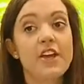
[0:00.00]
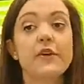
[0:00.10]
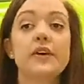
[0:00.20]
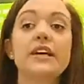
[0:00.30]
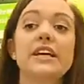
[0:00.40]

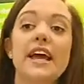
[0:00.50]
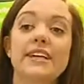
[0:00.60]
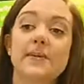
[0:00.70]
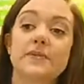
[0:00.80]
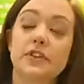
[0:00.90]
You can
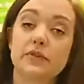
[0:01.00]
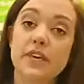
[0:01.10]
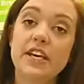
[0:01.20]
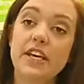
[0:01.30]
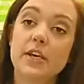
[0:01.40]
connect up to
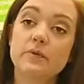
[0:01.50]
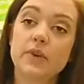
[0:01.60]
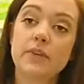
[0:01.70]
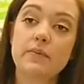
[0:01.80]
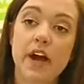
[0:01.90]
3 Cube
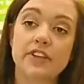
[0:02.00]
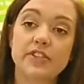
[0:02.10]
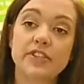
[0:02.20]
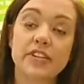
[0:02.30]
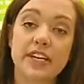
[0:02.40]
20
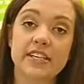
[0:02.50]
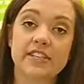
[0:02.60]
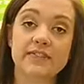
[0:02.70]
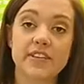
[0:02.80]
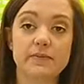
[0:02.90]
modules to the
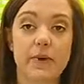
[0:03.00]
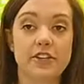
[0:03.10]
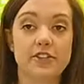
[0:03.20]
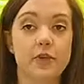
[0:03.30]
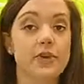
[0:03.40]
interface
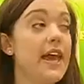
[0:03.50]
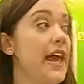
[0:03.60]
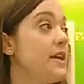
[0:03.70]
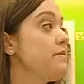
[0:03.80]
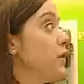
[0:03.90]
module with
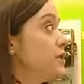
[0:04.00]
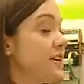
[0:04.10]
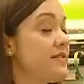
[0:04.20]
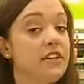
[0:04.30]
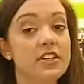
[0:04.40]
8
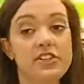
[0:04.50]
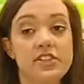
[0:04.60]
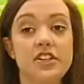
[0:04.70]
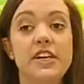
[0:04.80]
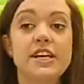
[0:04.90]

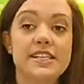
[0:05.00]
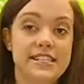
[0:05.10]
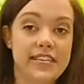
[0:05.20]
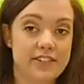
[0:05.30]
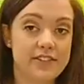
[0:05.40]
multifunctional
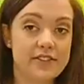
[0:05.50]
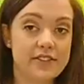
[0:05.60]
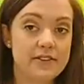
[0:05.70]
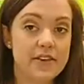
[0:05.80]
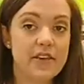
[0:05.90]

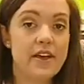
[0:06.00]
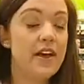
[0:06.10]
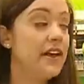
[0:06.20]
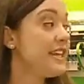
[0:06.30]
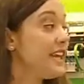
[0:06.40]
signals.
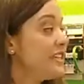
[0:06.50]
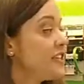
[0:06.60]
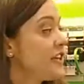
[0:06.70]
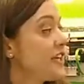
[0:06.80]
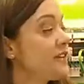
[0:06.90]
The
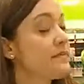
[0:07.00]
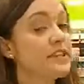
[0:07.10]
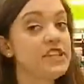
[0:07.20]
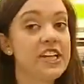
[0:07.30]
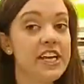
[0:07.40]
integrated
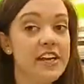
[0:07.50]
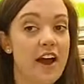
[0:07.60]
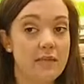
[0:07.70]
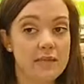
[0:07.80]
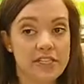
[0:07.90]
machine
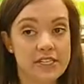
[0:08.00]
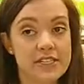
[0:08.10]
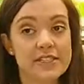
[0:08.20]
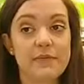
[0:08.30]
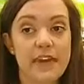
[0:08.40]

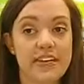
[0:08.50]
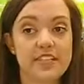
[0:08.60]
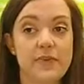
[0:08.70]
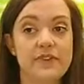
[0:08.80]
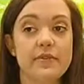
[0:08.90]
options
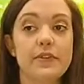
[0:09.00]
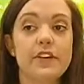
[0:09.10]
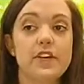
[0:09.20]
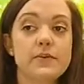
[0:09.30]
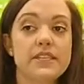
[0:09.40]
management from the
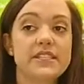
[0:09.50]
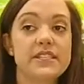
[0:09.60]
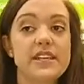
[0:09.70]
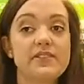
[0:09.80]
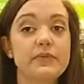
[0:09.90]
Cube
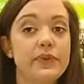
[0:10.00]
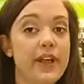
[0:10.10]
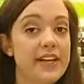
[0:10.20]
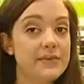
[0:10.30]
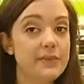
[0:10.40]
67
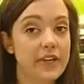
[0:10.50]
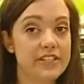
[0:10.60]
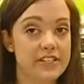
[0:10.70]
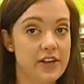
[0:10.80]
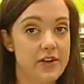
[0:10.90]
Plus
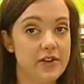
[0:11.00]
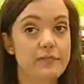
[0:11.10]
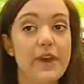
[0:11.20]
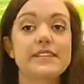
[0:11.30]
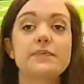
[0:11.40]
bus node
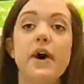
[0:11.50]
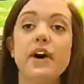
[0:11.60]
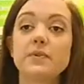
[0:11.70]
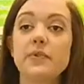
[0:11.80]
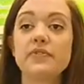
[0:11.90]
makes it
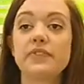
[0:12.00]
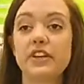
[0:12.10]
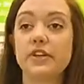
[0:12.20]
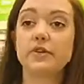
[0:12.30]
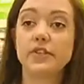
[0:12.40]
possible for the
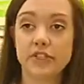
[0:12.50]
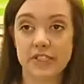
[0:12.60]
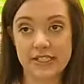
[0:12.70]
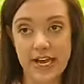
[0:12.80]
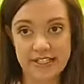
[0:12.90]
user to
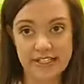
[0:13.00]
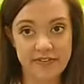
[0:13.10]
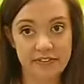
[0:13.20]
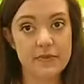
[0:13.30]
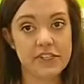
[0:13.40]
design
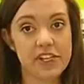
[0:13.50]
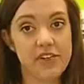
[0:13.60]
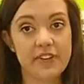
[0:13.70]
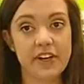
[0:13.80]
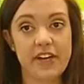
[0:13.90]
different
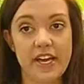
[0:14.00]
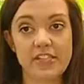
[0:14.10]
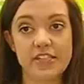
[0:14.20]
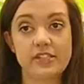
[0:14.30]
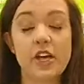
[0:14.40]
machine
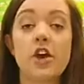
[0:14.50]
variations